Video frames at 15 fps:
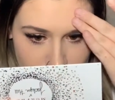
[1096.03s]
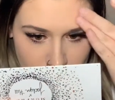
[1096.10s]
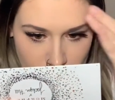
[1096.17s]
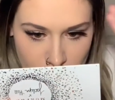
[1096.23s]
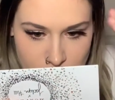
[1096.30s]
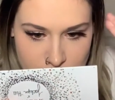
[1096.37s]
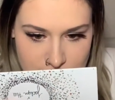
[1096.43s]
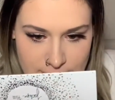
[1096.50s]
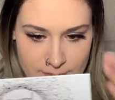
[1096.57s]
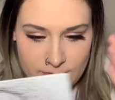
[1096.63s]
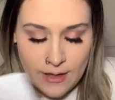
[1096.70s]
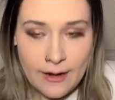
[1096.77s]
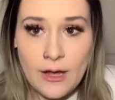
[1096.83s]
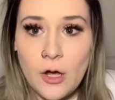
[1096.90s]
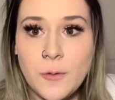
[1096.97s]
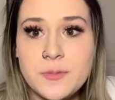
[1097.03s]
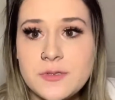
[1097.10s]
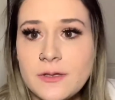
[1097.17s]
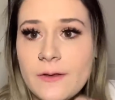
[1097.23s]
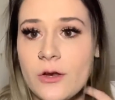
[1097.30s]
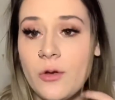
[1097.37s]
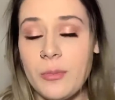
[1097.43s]
here and see if that
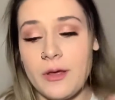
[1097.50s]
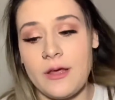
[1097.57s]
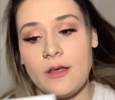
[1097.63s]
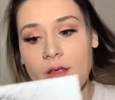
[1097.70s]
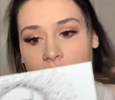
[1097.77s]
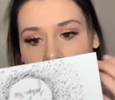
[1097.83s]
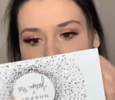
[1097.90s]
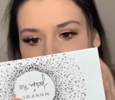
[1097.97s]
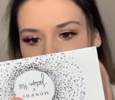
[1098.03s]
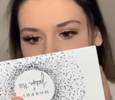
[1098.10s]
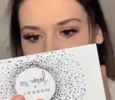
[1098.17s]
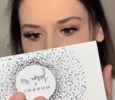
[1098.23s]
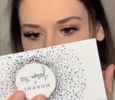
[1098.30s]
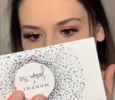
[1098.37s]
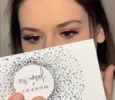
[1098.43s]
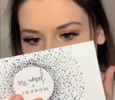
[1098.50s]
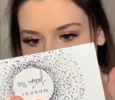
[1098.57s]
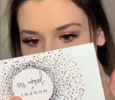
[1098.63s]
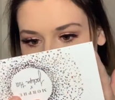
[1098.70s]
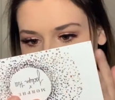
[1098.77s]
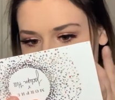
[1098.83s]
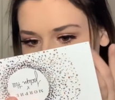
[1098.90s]
helps a little bit. But
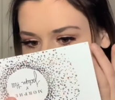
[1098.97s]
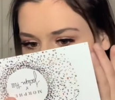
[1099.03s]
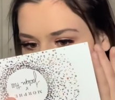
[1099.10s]
besides